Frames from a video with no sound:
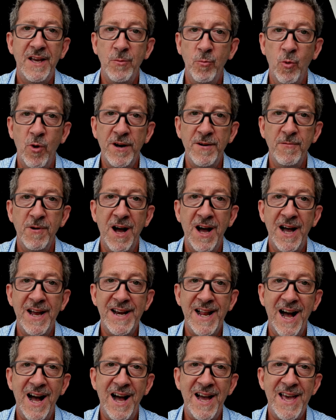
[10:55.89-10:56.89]
And one
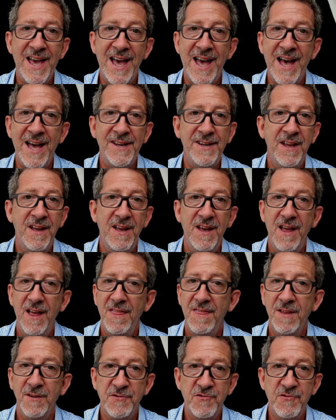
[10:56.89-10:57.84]
ride I had, the